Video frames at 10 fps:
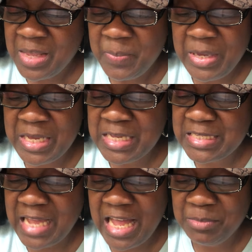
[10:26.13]

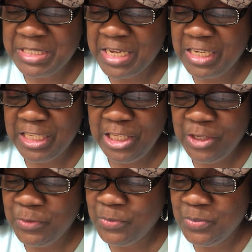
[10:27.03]
because I'm telling
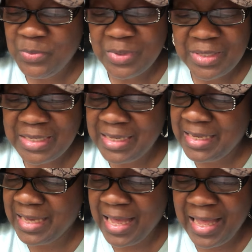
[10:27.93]
you,
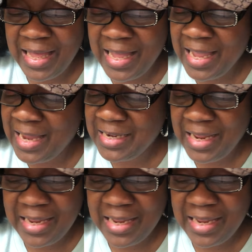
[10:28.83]
God